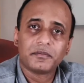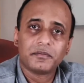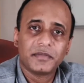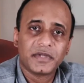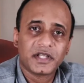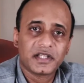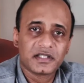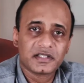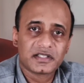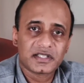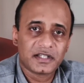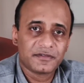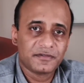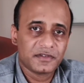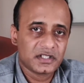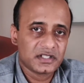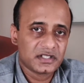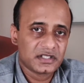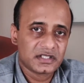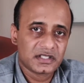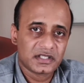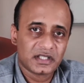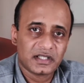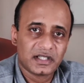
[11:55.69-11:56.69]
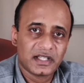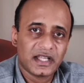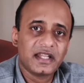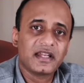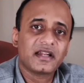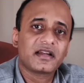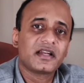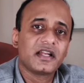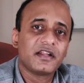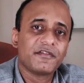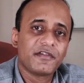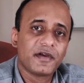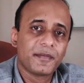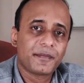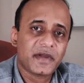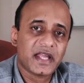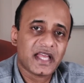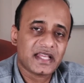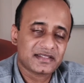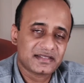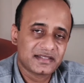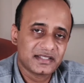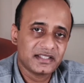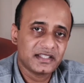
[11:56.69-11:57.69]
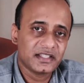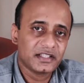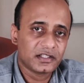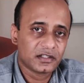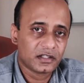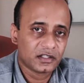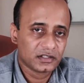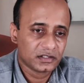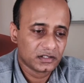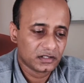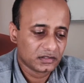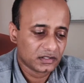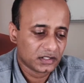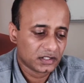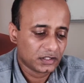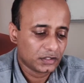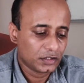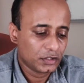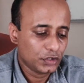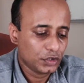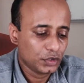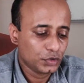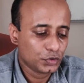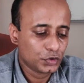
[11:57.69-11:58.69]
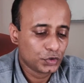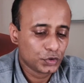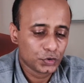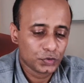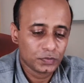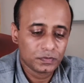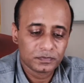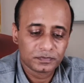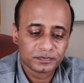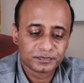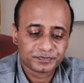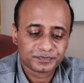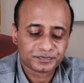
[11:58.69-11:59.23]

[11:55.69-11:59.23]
because I was directly webcasting it on YouTube.